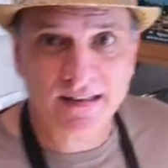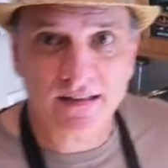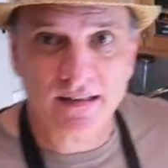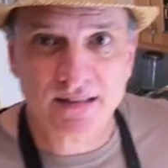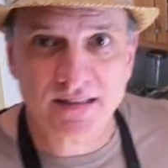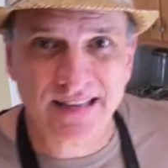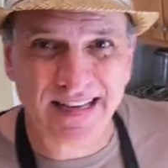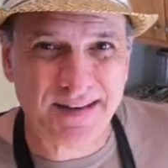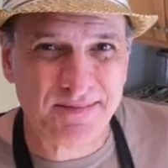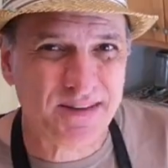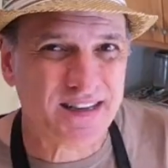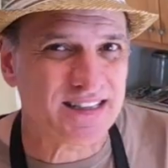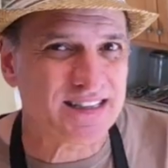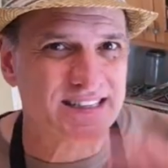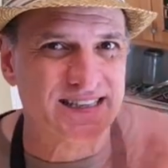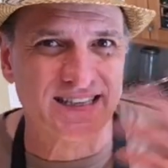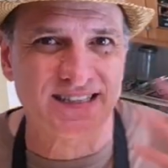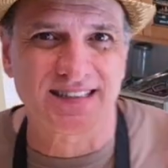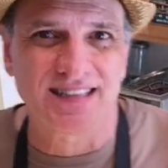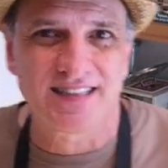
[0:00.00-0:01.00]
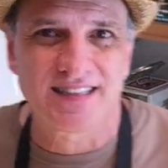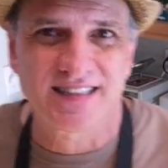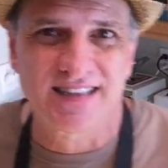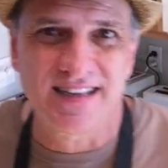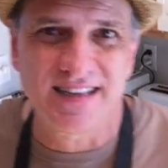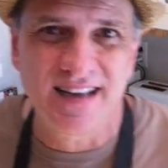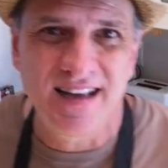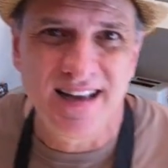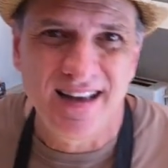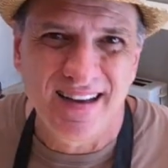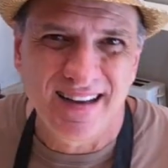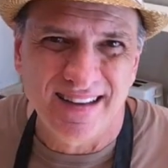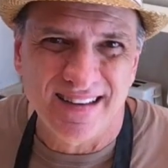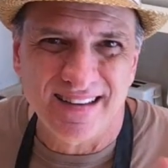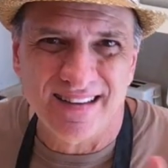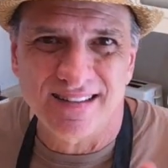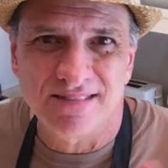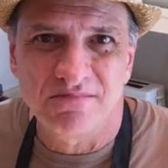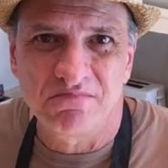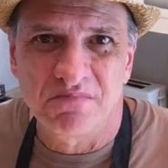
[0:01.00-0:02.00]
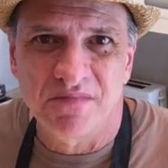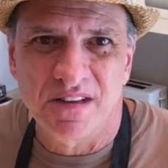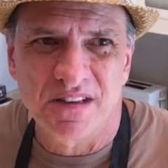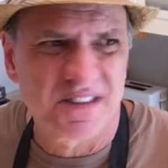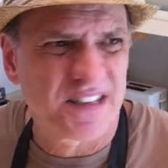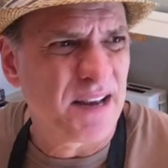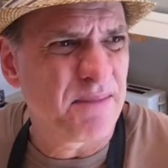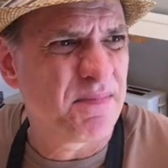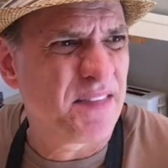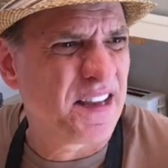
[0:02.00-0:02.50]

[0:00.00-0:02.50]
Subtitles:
The same consistency, same